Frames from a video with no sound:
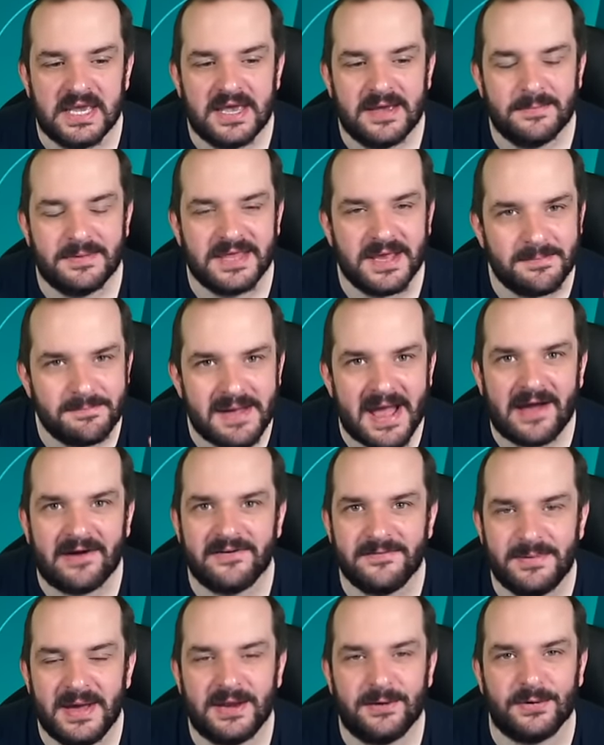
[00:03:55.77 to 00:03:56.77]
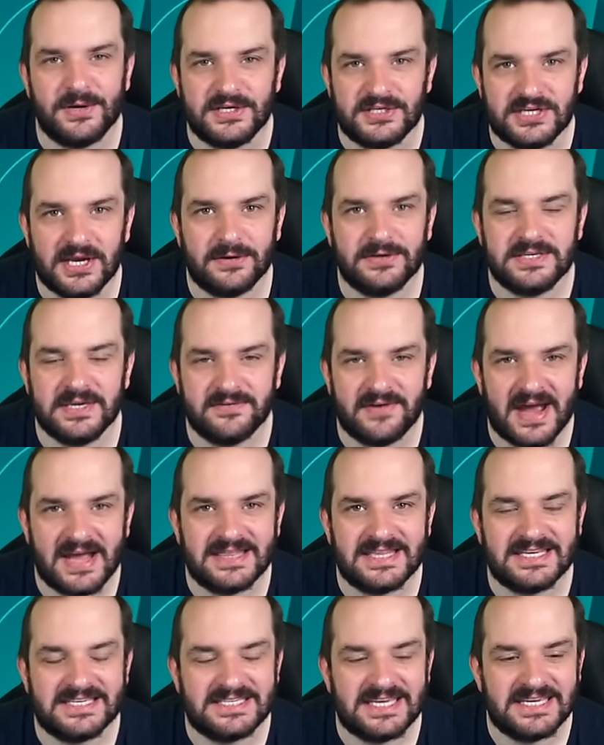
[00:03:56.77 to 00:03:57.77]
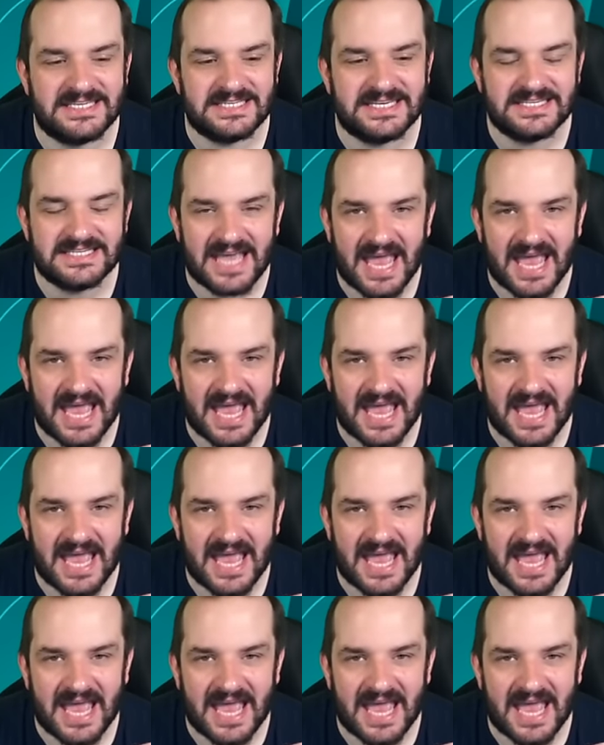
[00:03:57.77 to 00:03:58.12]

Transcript: But the amount of penalties Chelsea have had this season is